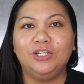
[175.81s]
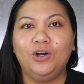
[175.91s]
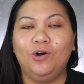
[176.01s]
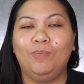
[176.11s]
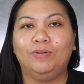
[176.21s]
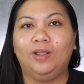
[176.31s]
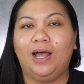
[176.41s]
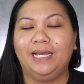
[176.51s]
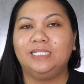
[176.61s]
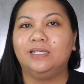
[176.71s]
go
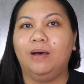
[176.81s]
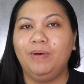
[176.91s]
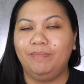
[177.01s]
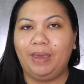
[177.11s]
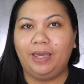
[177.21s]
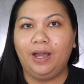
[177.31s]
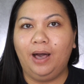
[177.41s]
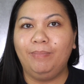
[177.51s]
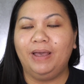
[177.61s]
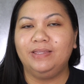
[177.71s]
apply some
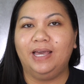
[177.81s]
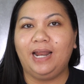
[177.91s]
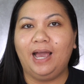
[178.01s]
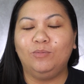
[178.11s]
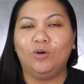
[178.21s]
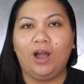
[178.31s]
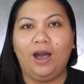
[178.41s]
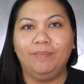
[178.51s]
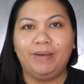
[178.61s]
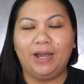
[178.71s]
makeup and then I will
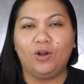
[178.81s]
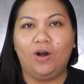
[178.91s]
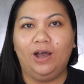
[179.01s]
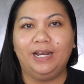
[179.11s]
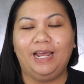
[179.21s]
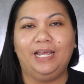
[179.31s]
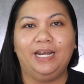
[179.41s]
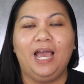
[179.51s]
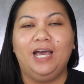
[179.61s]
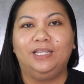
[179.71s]
come back on
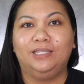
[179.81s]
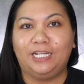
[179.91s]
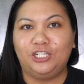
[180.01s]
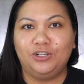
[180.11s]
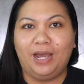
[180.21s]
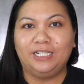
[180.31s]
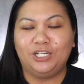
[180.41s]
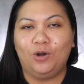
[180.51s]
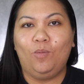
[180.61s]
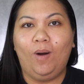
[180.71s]
and let you guys
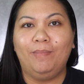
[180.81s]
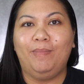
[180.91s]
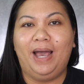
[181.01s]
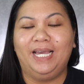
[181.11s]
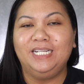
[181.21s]
know what my